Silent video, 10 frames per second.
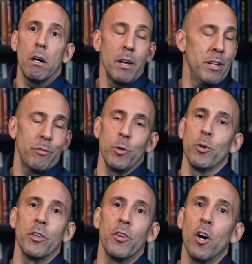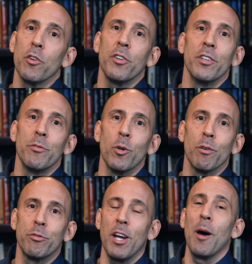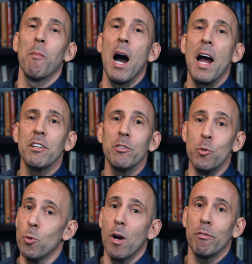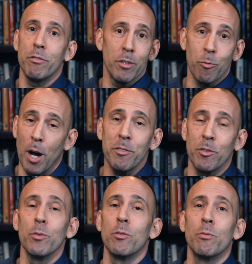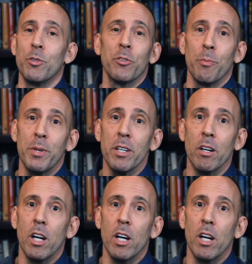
And if you're an adult and if you're of sound mind, you have the right to disappear.